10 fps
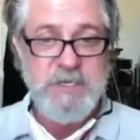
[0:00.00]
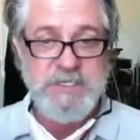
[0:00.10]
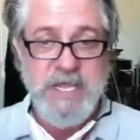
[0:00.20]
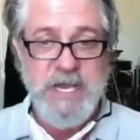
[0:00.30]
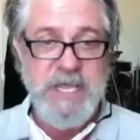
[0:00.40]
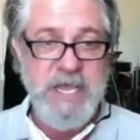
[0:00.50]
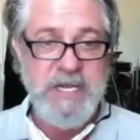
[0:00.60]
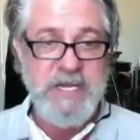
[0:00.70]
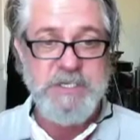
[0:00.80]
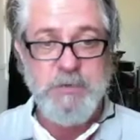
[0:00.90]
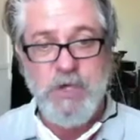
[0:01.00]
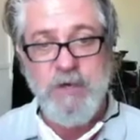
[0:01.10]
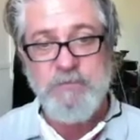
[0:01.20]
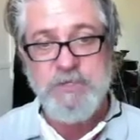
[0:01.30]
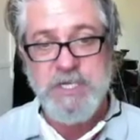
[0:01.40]
dedicated to a
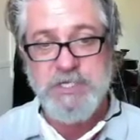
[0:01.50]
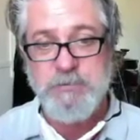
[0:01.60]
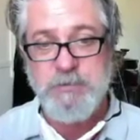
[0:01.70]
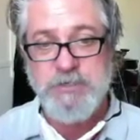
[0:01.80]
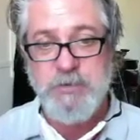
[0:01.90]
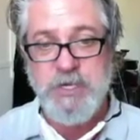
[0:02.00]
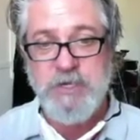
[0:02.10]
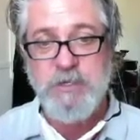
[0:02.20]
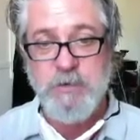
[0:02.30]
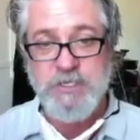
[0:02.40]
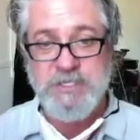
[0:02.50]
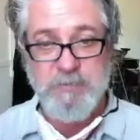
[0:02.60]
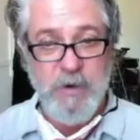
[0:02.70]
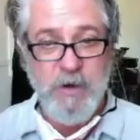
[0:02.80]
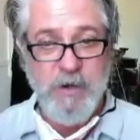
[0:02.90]
conversation between Louis
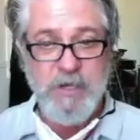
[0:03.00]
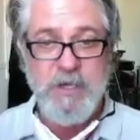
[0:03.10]
and Mark.